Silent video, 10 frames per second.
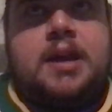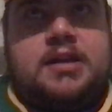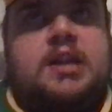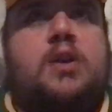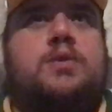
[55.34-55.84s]

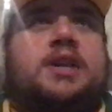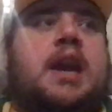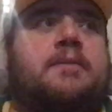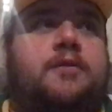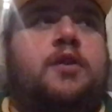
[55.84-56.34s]
To use
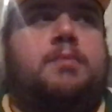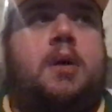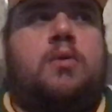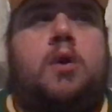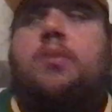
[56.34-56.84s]
a
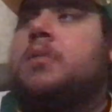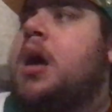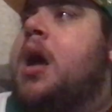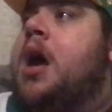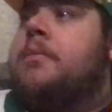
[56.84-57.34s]
football quote.
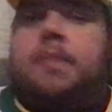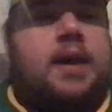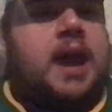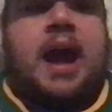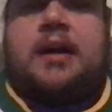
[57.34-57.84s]

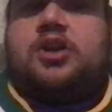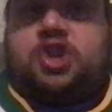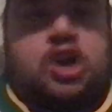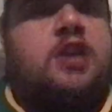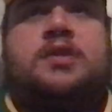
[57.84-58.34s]
But yeah,
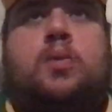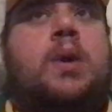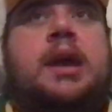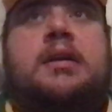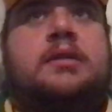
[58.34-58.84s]
just
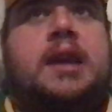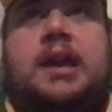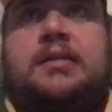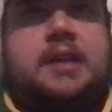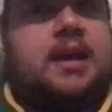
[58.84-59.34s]
win.
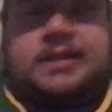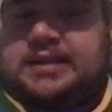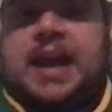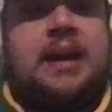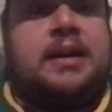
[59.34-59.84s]

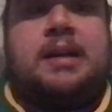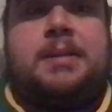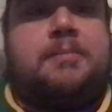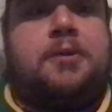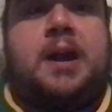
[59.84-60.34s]
It's not going to
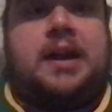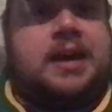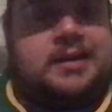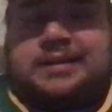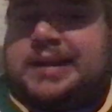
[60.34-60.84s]
be pretty.
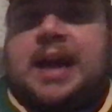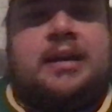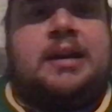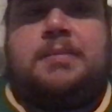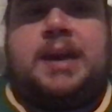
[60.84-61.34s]
It's
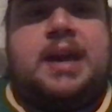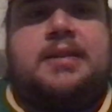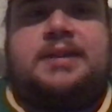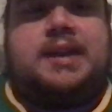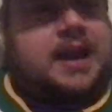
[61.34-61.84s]
not going to be
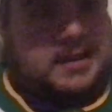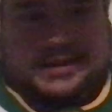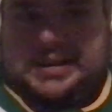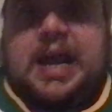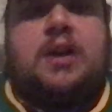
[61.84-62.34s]
easy.
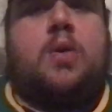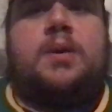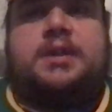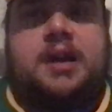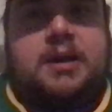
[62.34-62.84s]
It's not
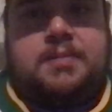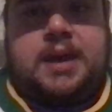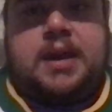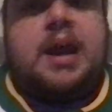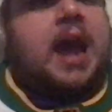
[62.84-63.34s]
always going to
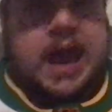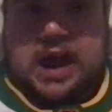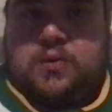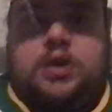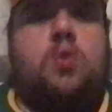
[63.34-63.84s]
be how you